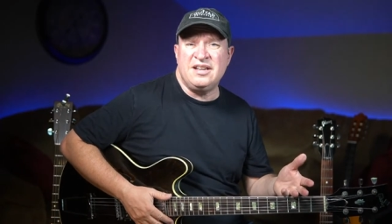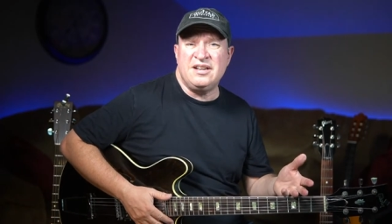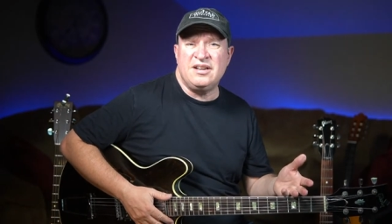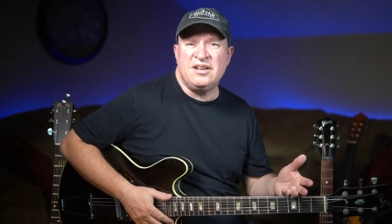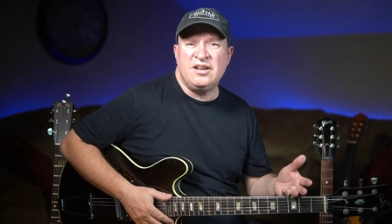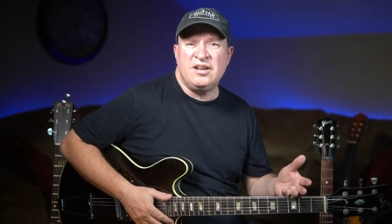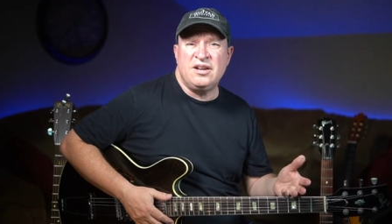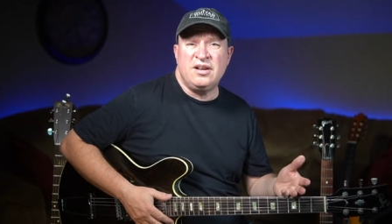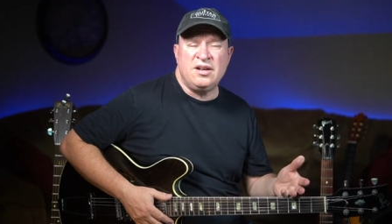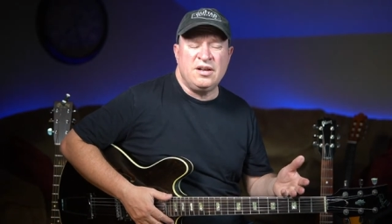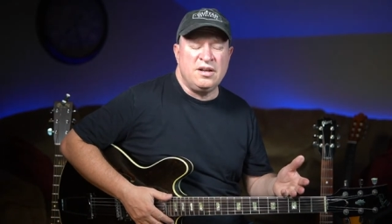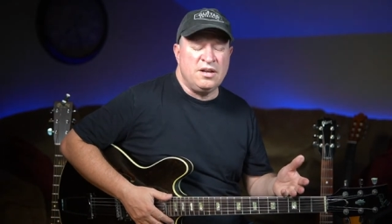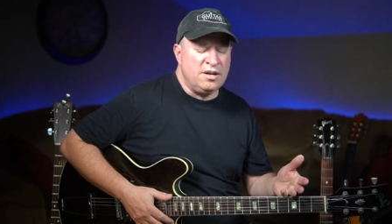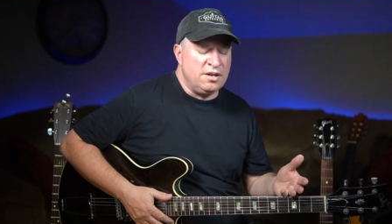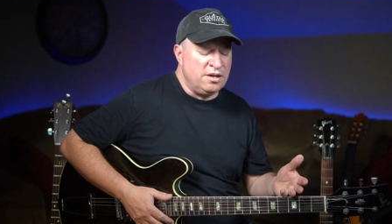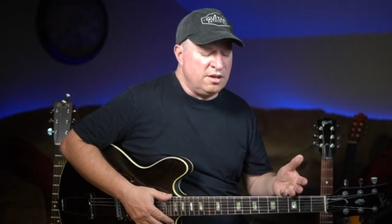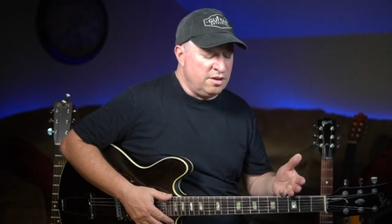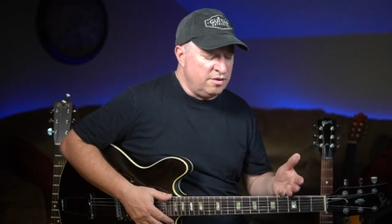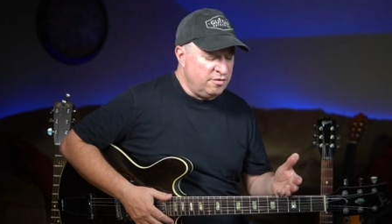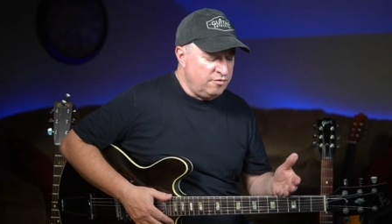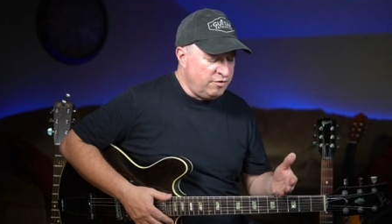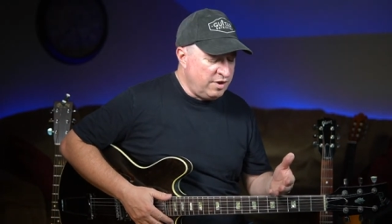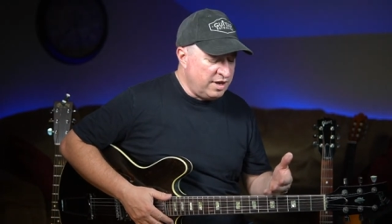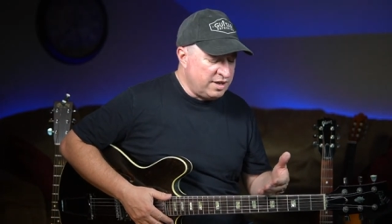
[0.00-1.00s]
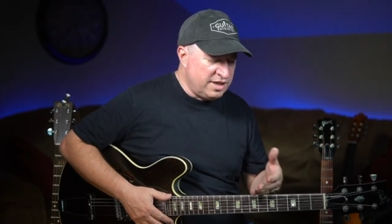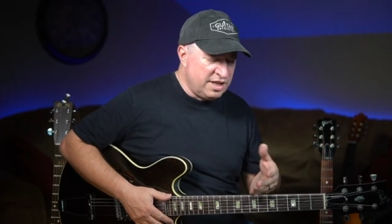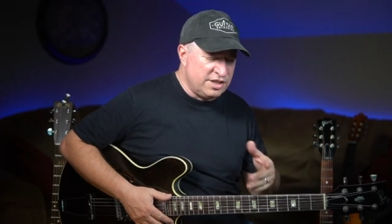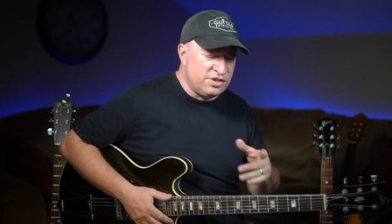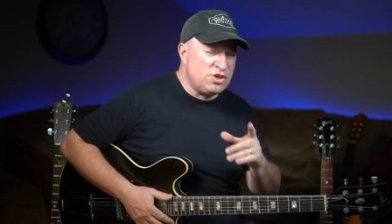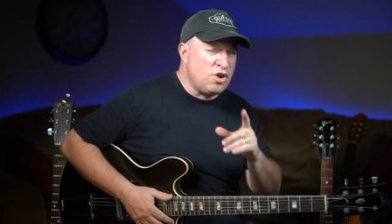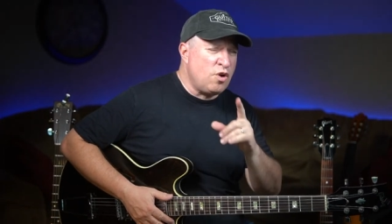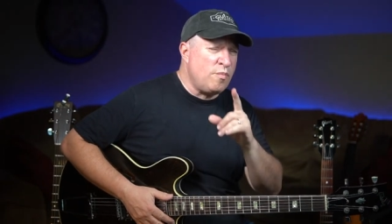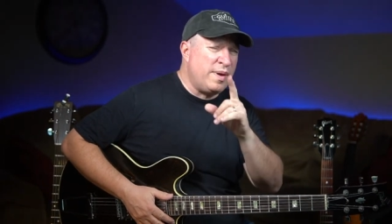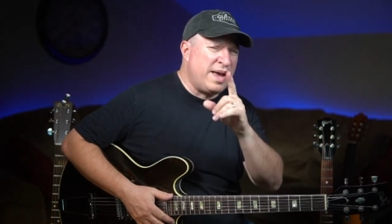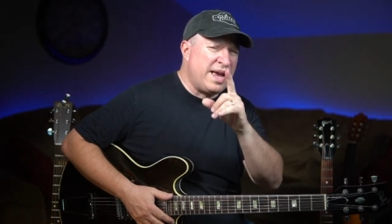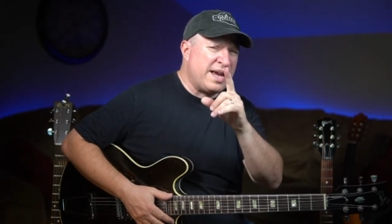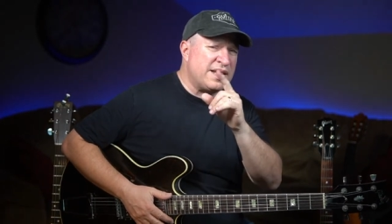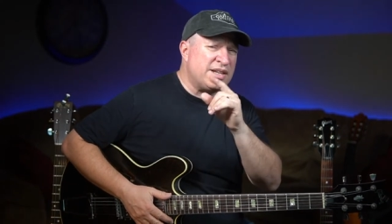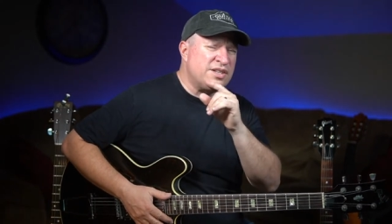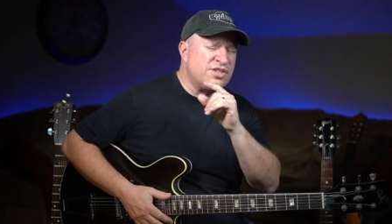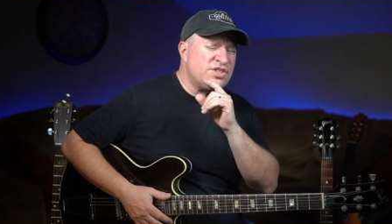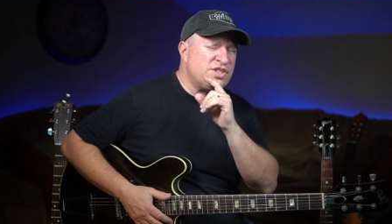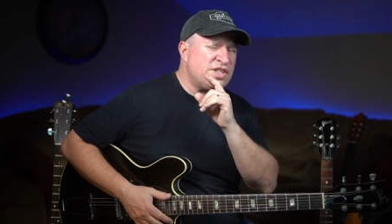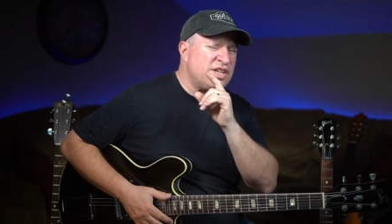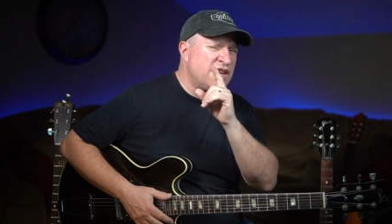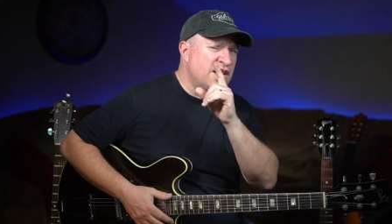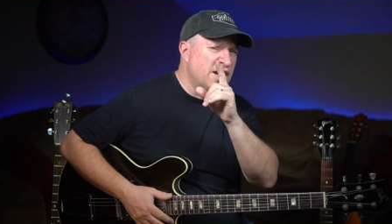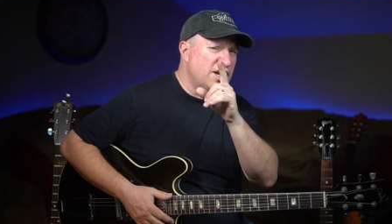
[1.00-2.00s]
In fact, let's go back and
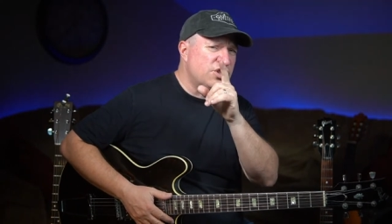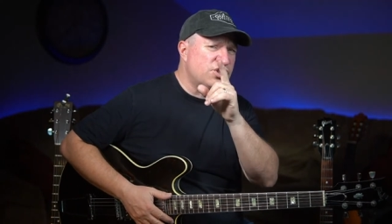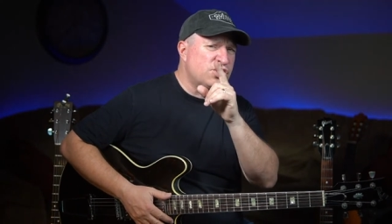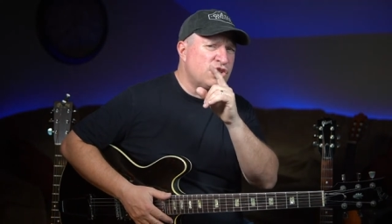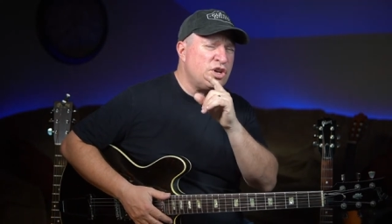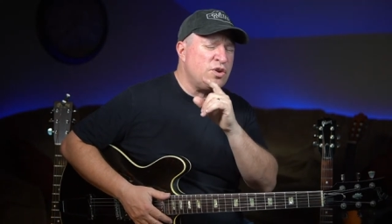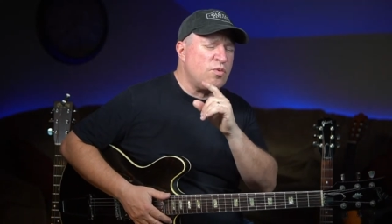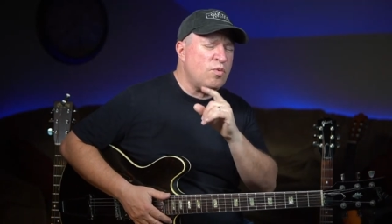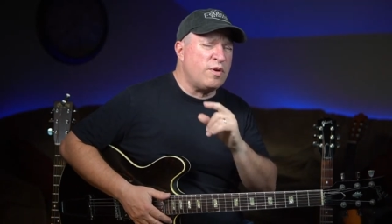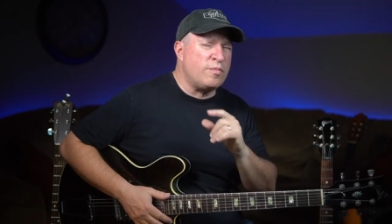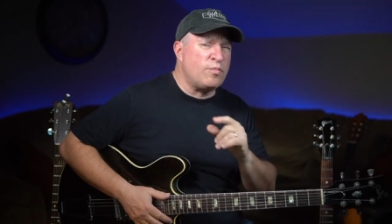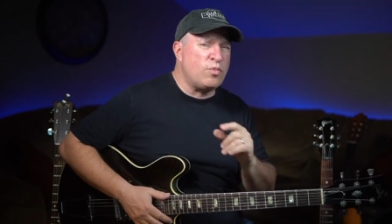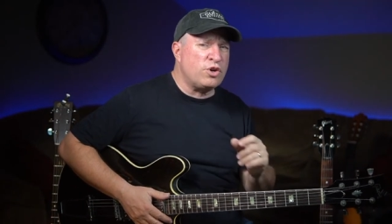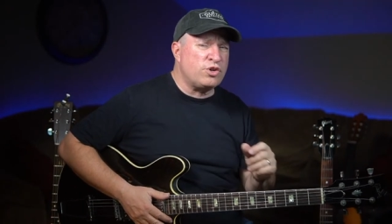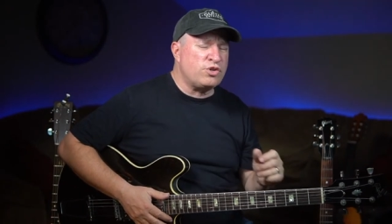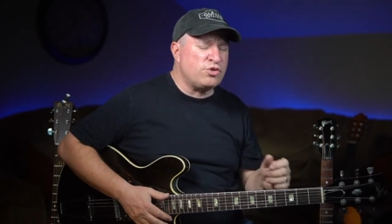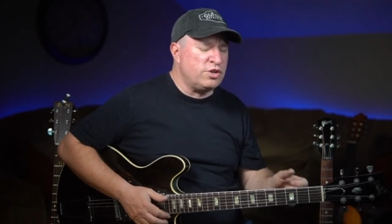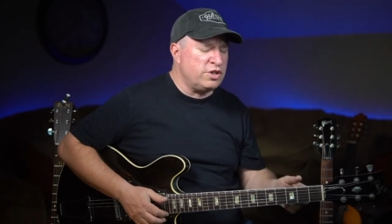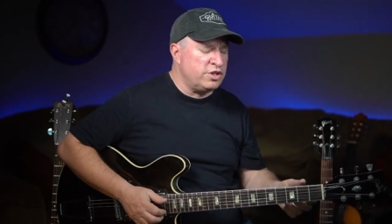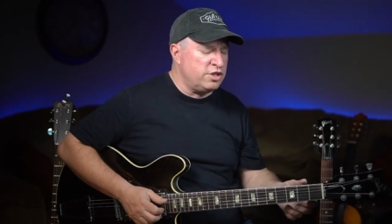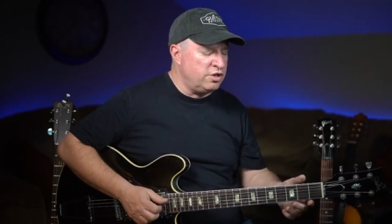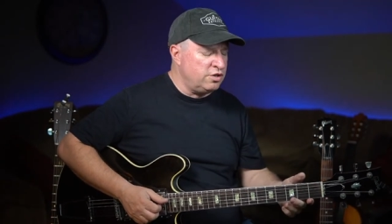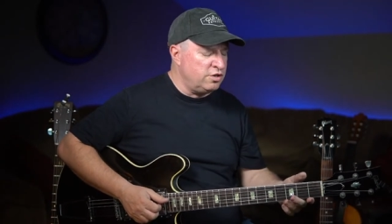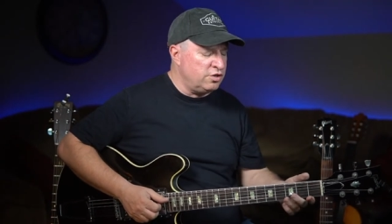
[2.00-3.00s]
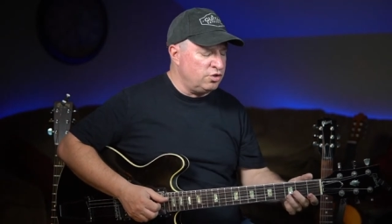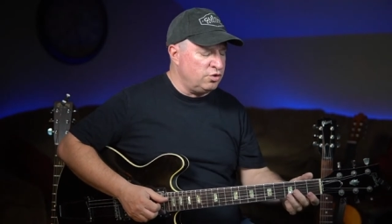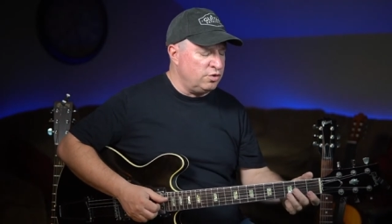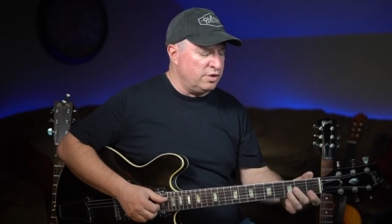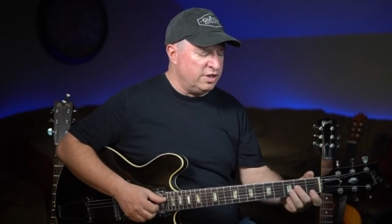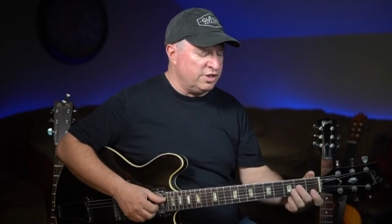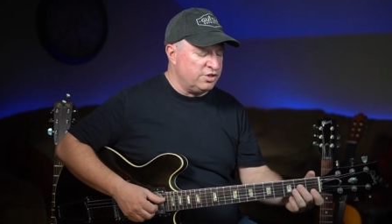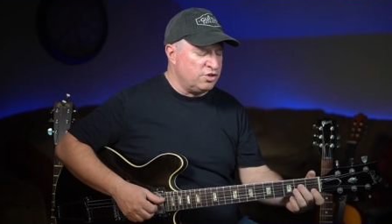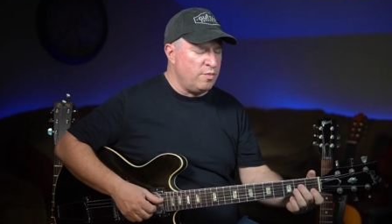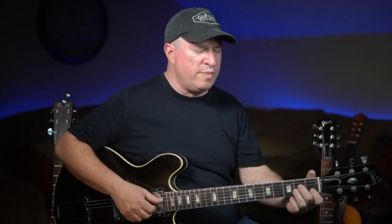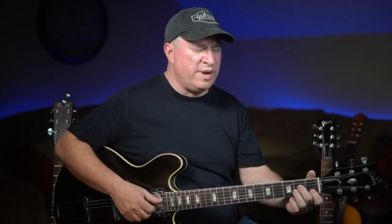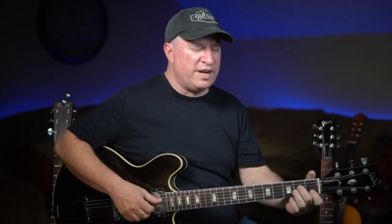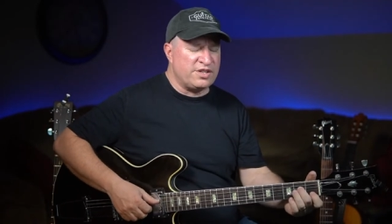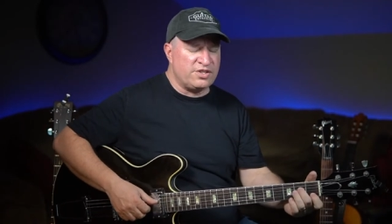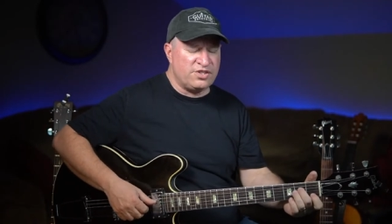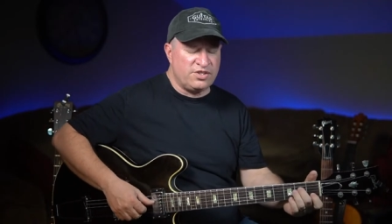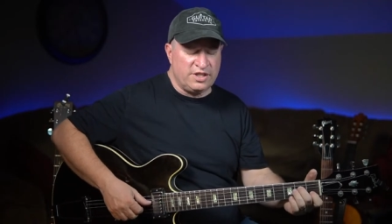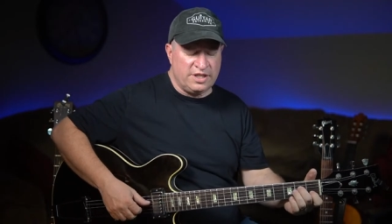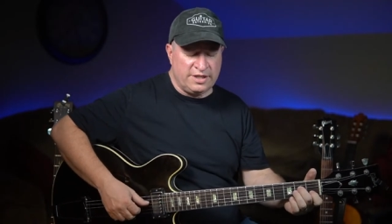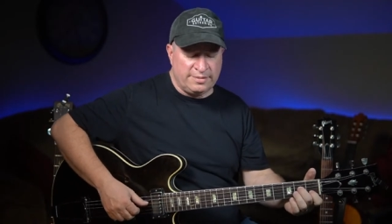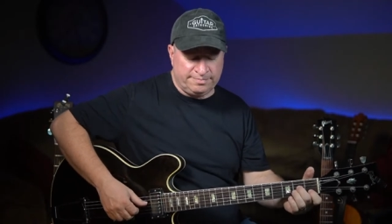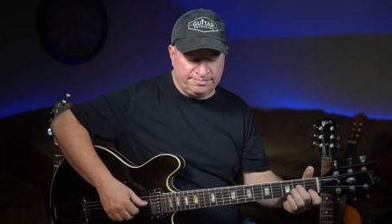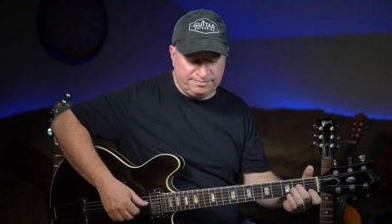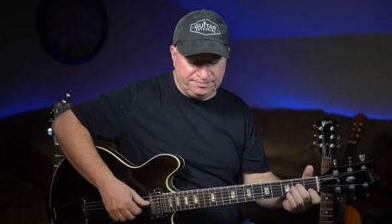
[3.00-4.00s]
see, and I'll show you one more trick you can do it. Let's go back to
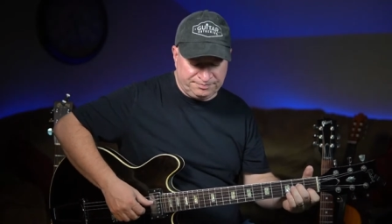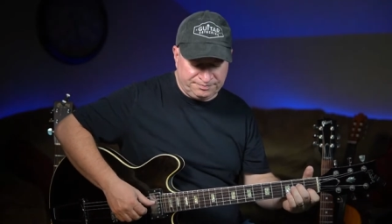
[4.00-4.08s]
C.